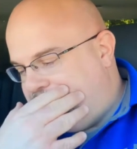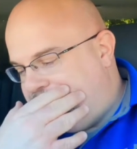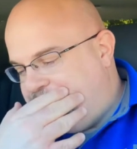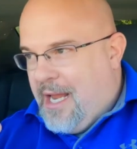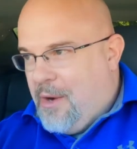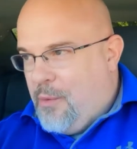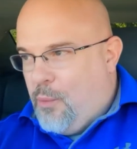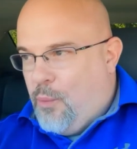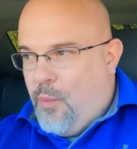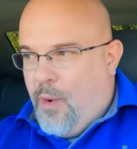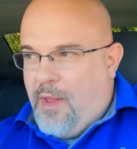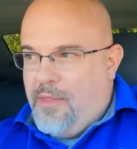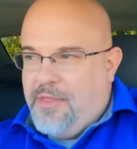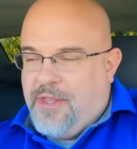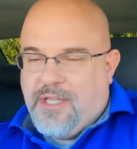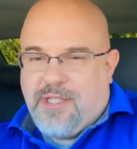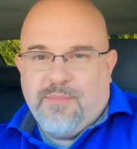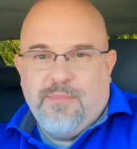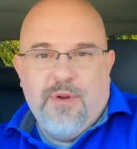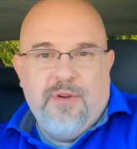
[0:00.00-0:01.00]
And what
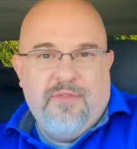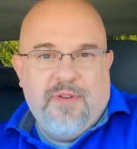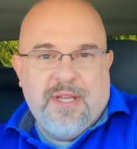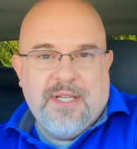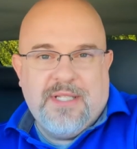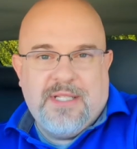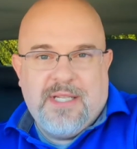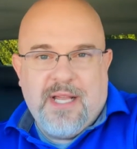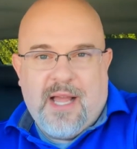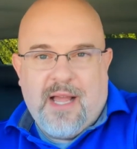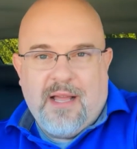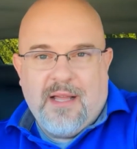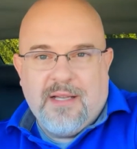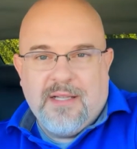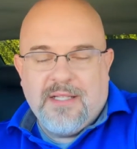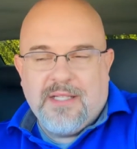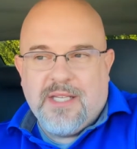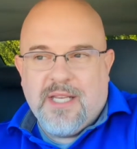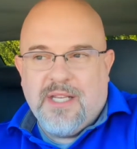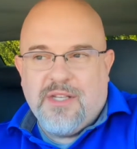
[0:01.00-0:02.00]
this movie
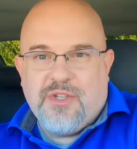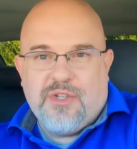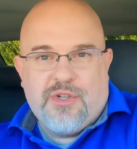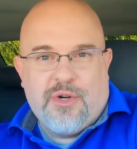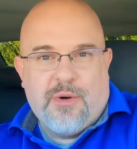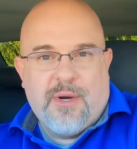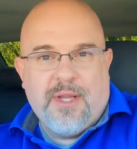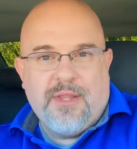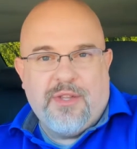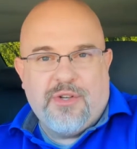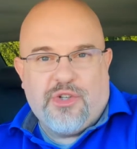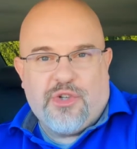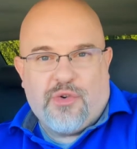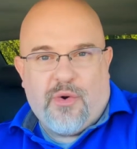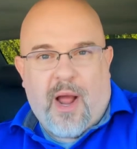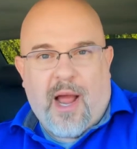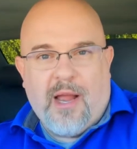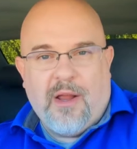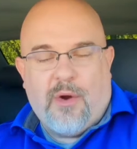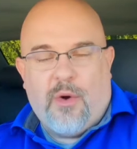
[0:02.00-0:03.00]
does is during the
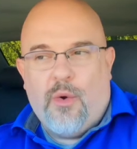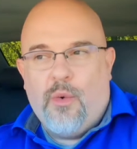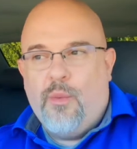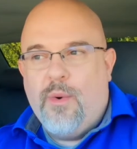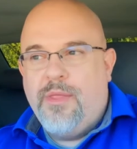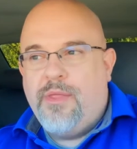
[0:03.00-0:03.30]
trial,